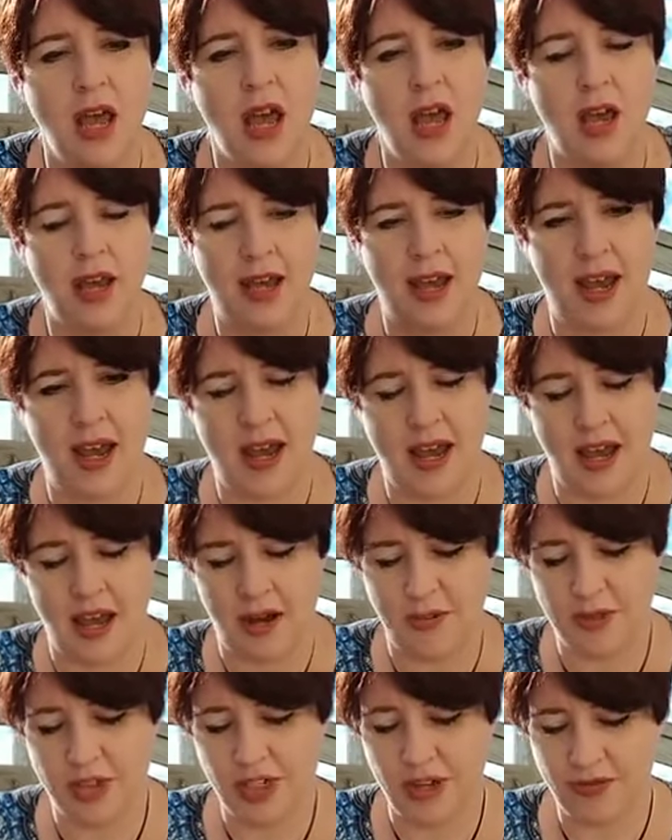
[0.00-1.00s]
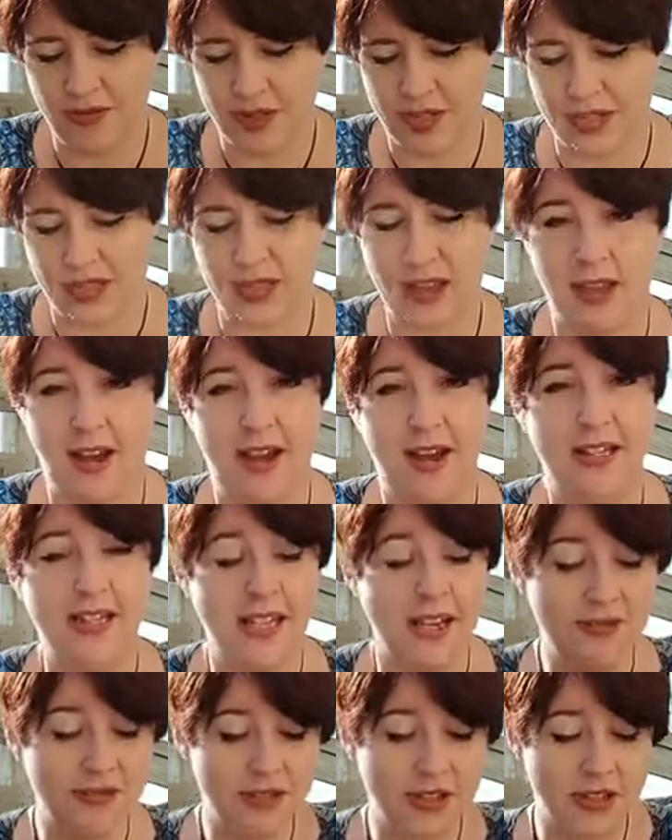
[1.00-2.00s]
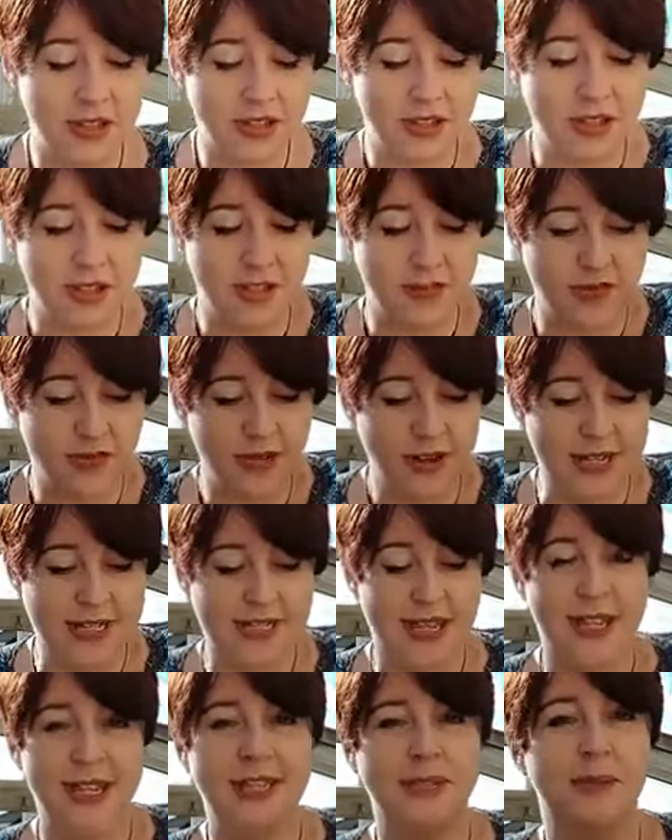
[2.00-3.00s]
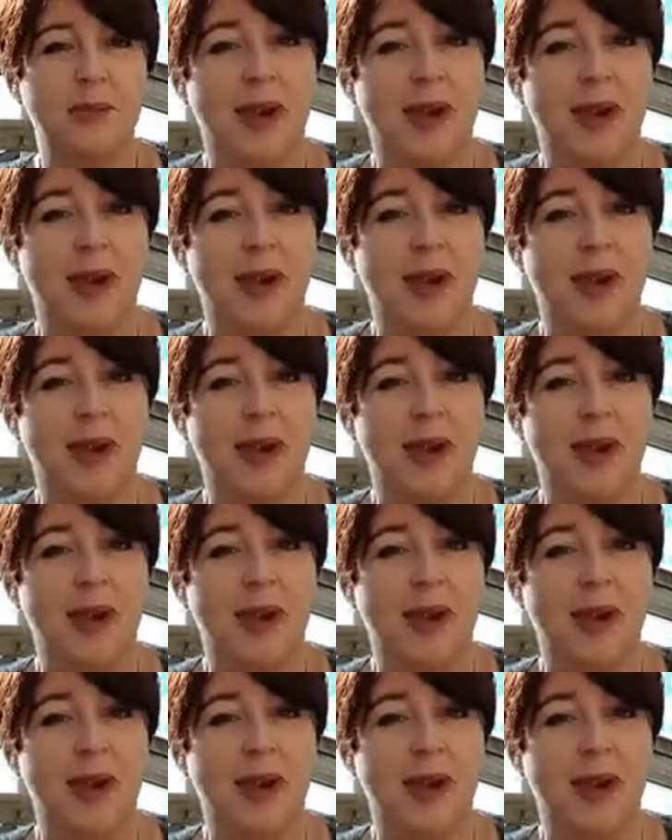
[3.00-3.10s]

Okay, I'm shuffling the cards. If this freezing is